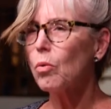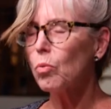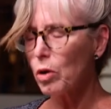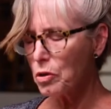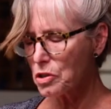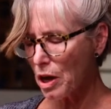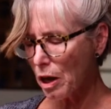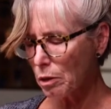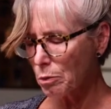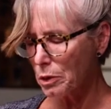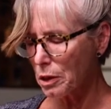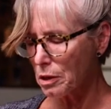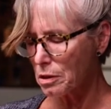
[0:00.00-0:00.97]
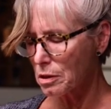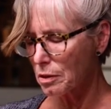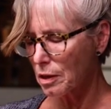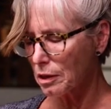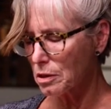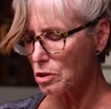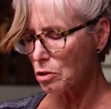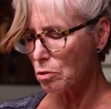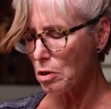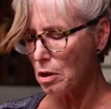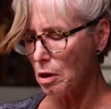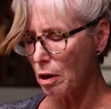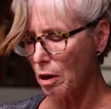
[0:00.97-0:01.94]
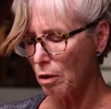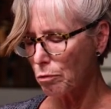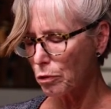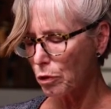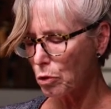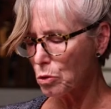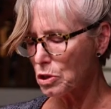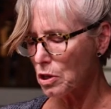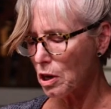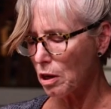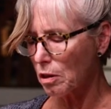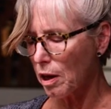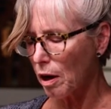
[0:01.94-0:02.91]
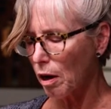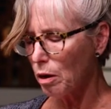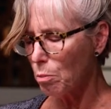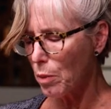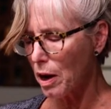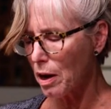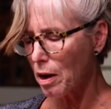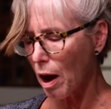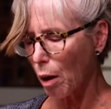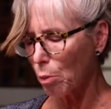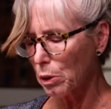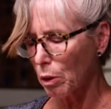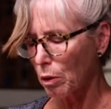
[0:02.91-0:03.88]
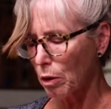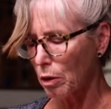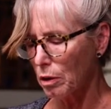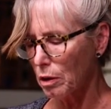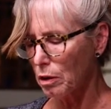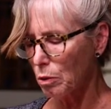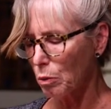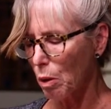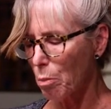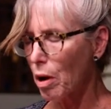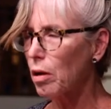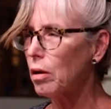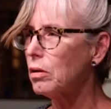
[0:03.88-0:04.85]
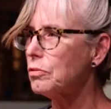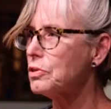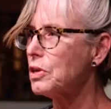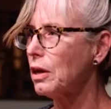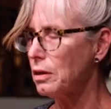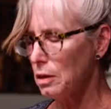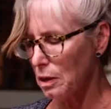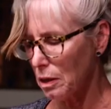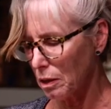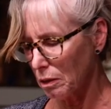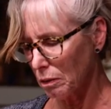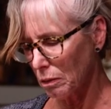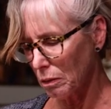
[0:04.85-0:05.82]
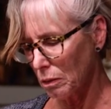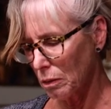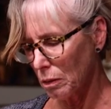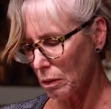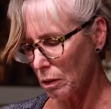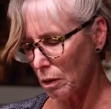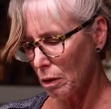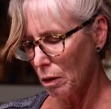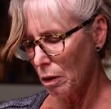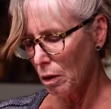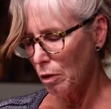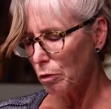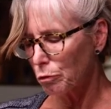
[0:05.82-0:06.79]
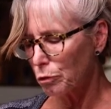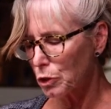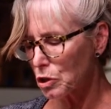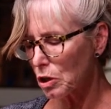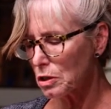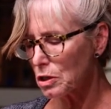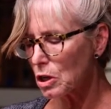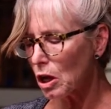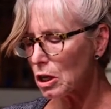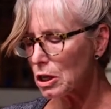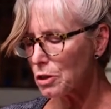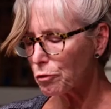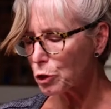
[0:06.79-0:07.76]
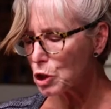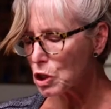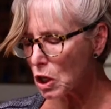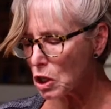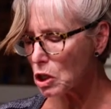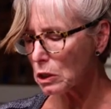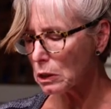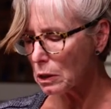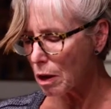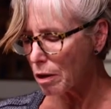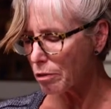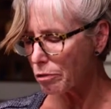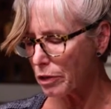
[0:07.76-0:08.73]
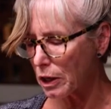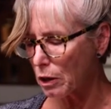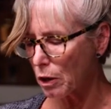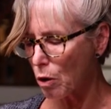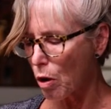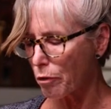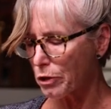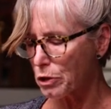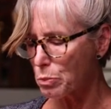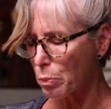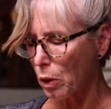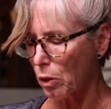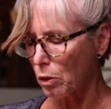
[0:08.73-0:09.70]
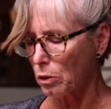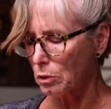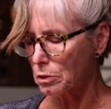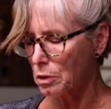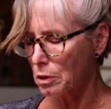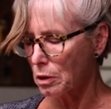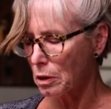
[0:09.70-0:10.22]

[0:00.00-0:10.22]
Where is Heloise, that discreet nun for whose sake they unmade Abelard into a monk of Saint Denis? For such, for such love they cut off his balls.